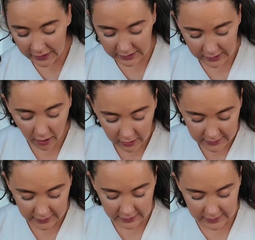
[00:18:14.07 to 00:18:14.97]
I
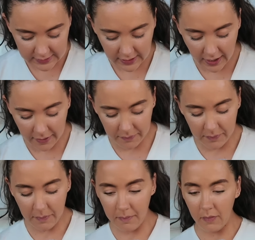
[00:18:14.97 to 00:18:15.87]
started,
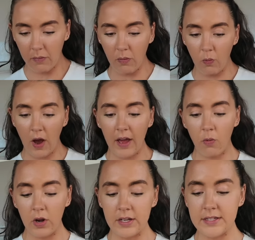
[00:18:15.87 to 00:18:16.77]
why I
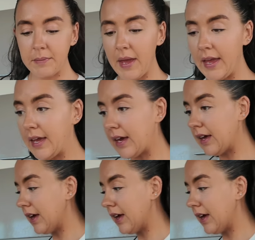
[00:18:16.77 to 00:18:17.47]
wanted to make